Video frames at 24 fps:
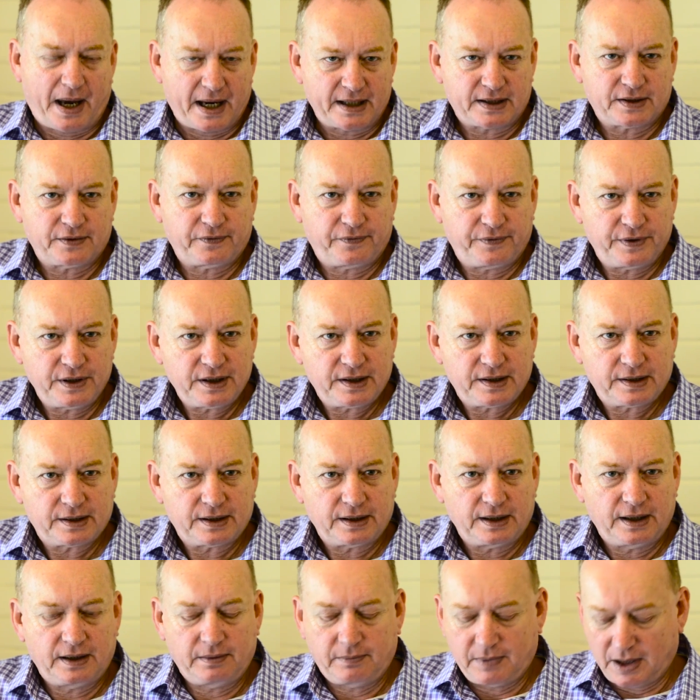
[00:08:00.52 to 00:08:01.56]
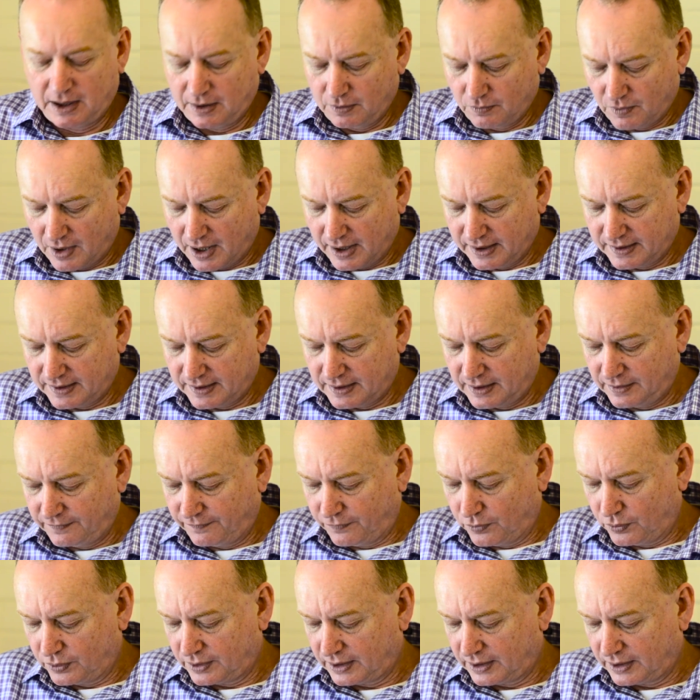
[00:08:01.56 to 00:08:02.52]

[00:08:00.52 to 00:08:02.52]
pacifist in many ways, and he